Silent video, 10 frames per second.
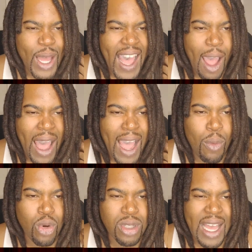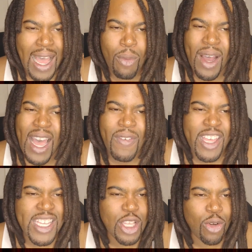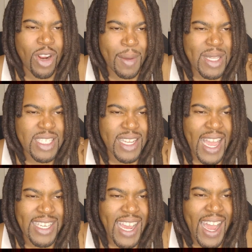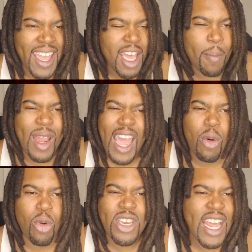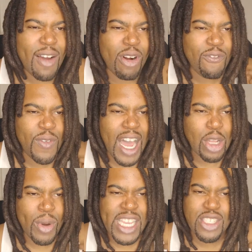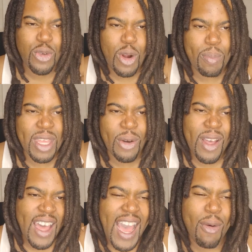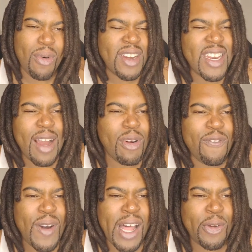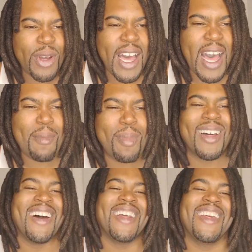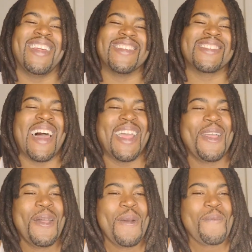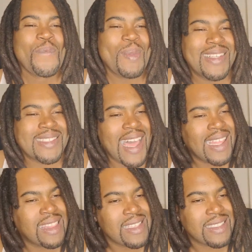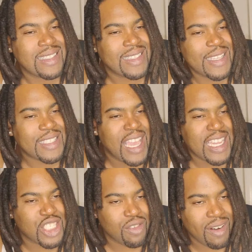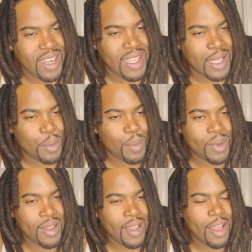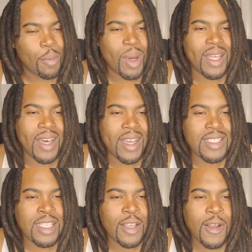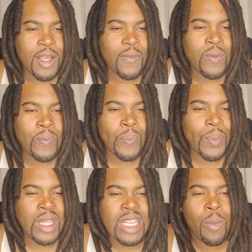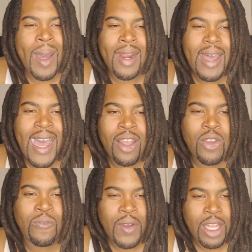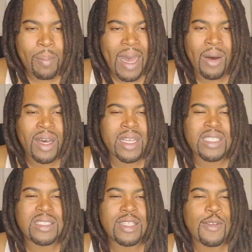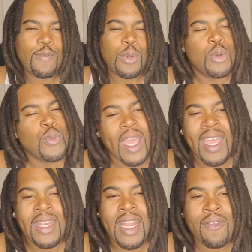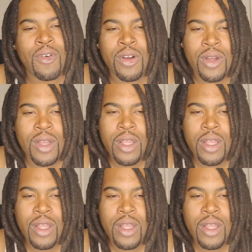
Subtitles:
I will have an Instagram until I die, but I will never follow a Scorpio. I will never follow God. But it's like this extreme because No matter how you feel about us, you can't never